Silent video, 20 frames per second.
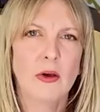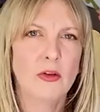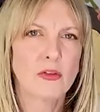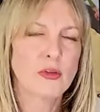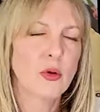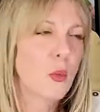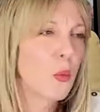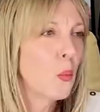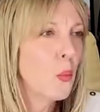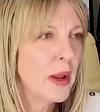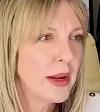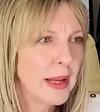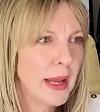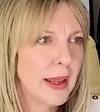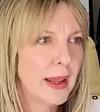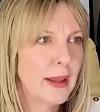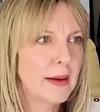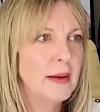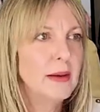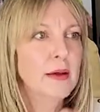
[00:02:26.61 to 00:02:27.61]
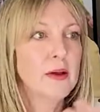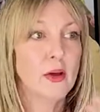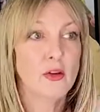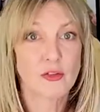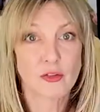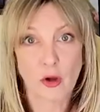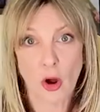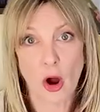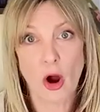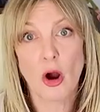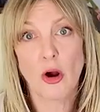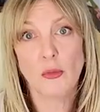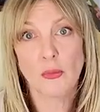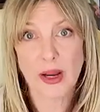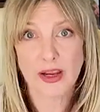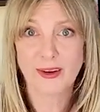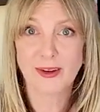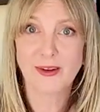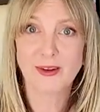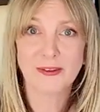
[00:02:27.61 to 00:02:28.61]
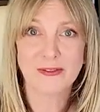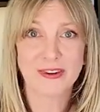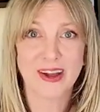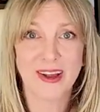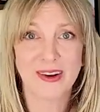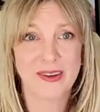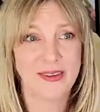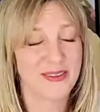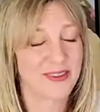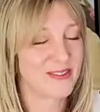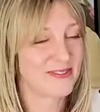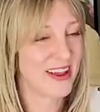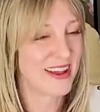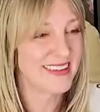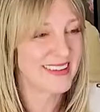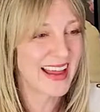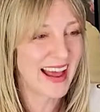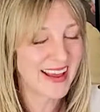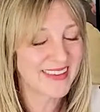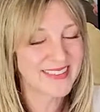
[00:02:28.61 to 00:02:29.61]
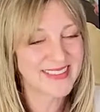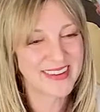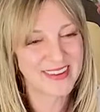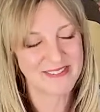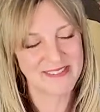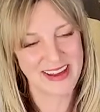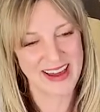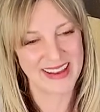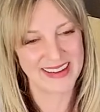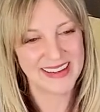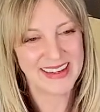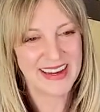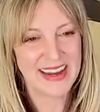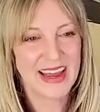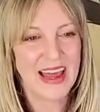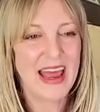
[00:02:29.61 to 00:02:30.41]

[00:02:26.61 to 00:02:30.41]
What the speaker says: So went ahead, saw our regular vet, who is a fantastic vet.